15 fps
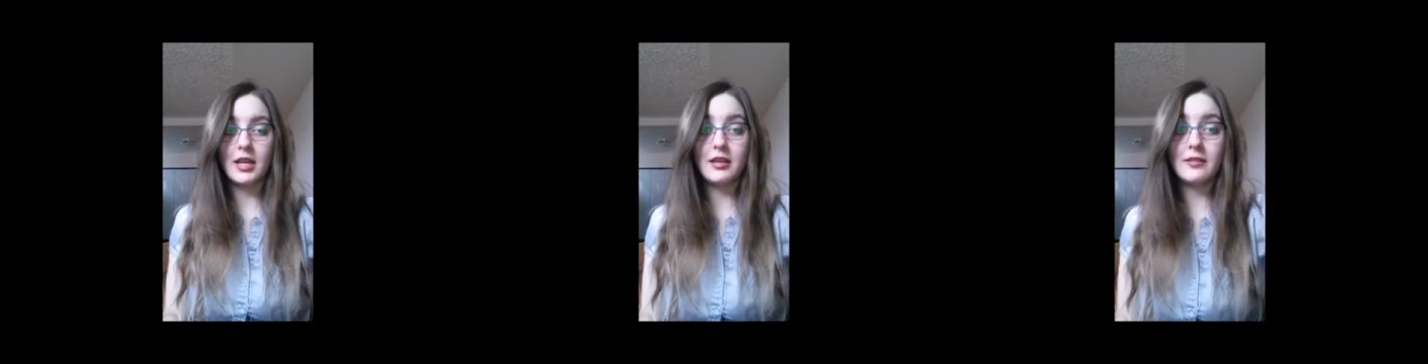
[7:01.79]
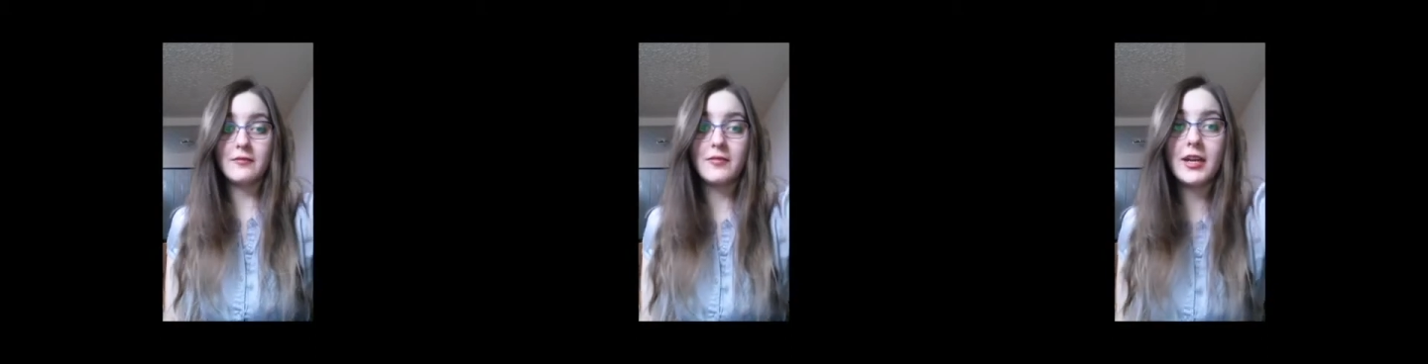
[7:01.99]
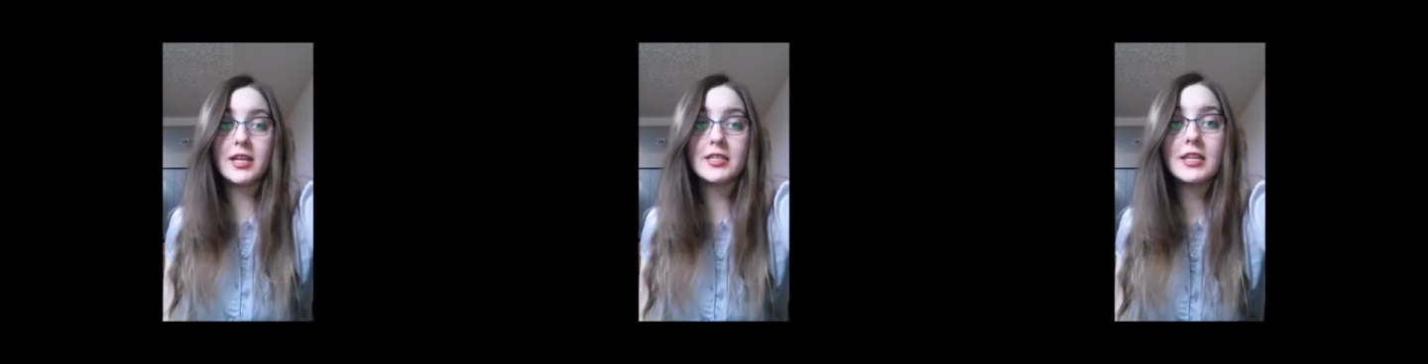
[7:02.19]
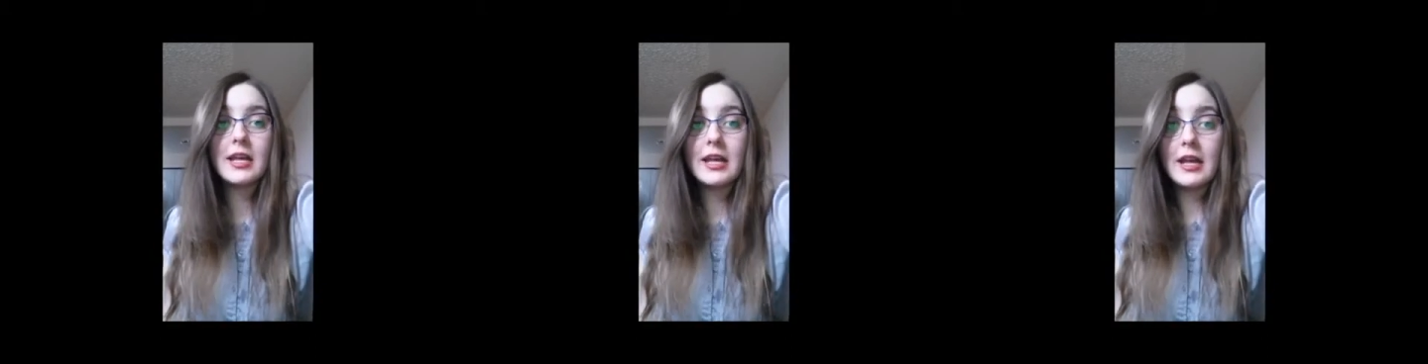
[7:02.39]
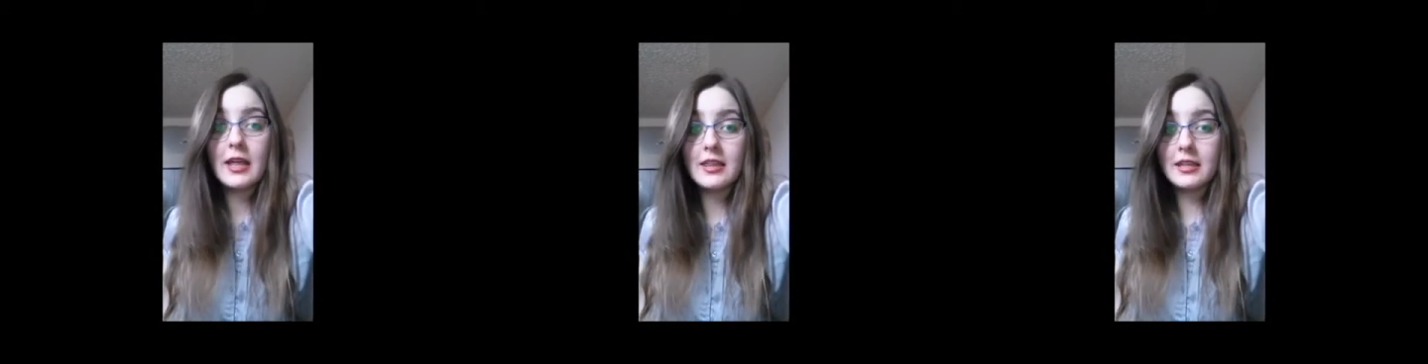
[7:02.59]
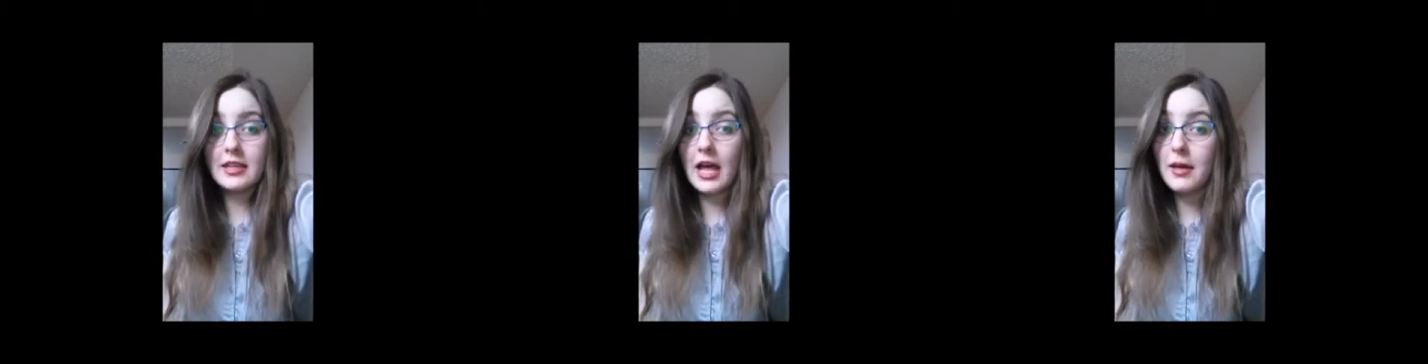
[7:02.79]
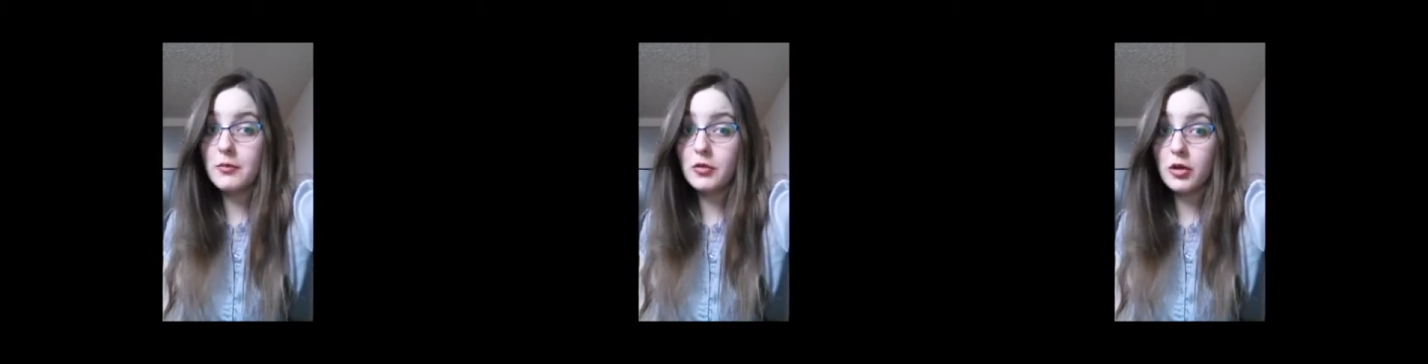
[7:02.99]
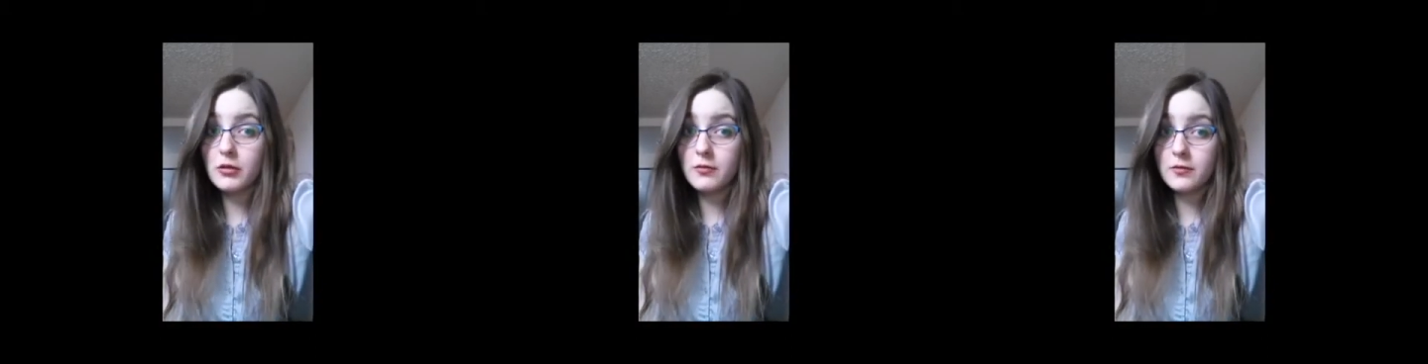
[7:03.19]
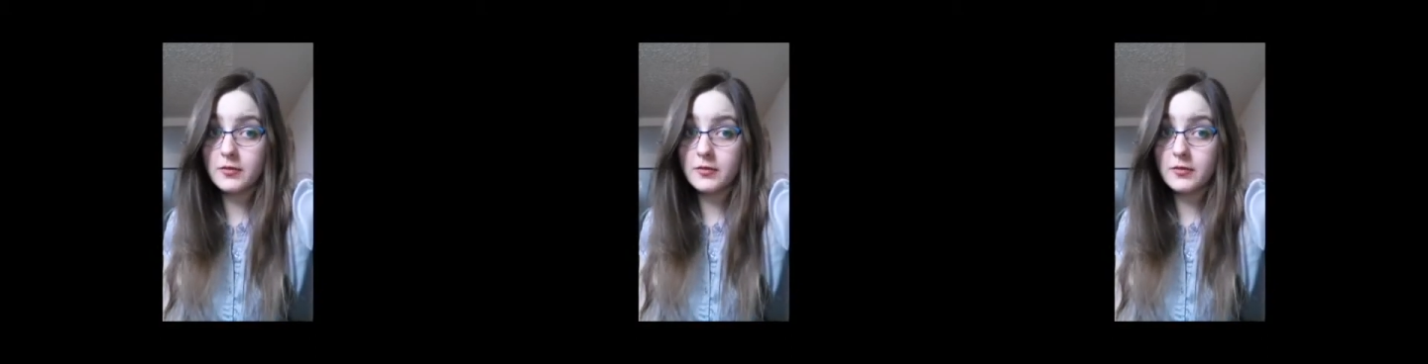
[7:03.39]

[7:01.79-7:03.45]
and in fact, the lab-grown